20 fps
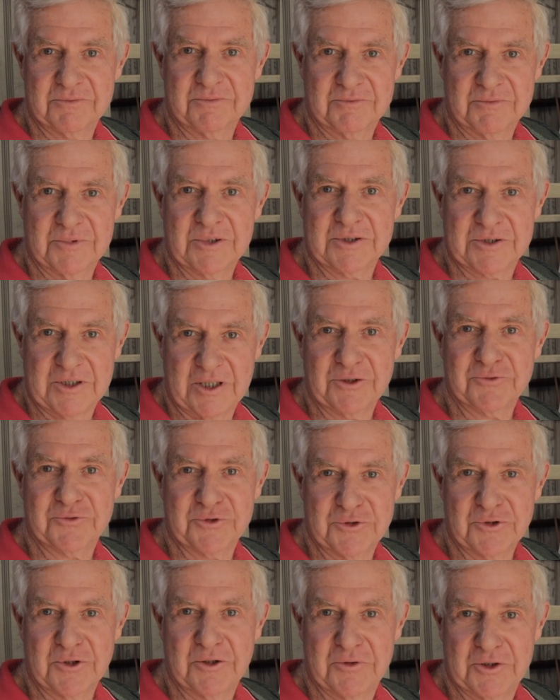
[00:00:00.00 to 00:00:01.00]
We'll take it for a
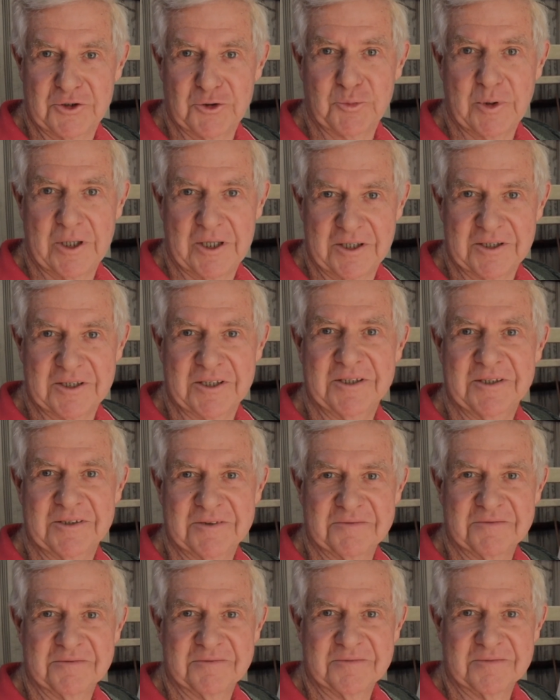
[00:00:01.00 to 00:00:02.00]
drive around the paddock then.
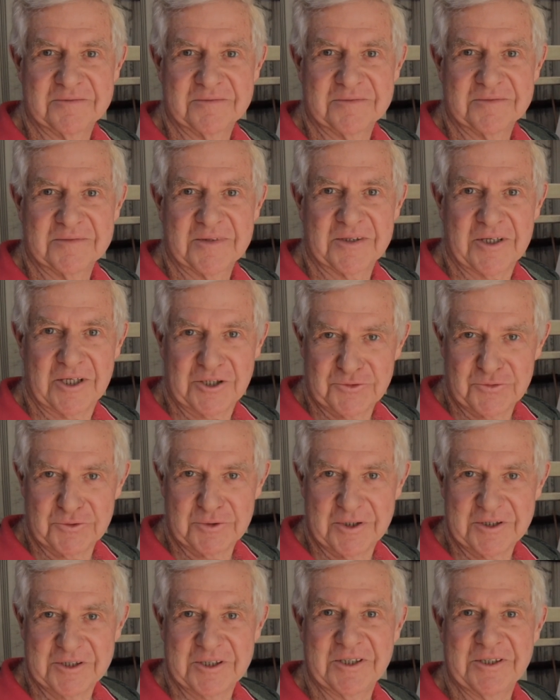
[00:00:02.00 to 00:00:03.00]
Thanks for
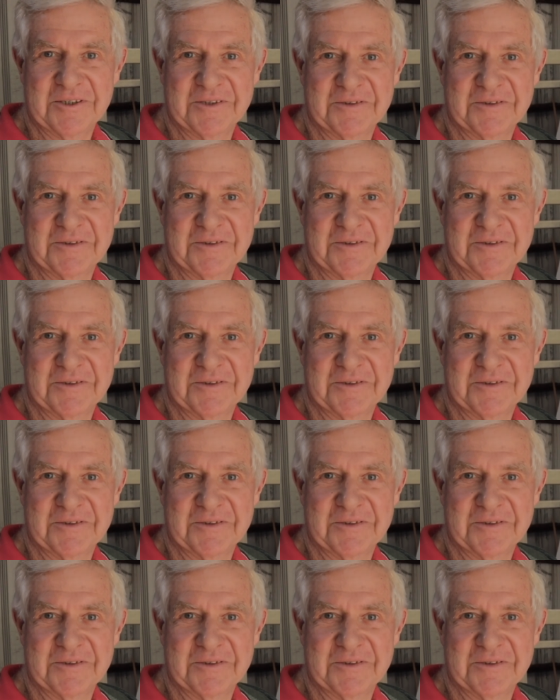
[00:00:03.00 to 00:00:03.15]
watching.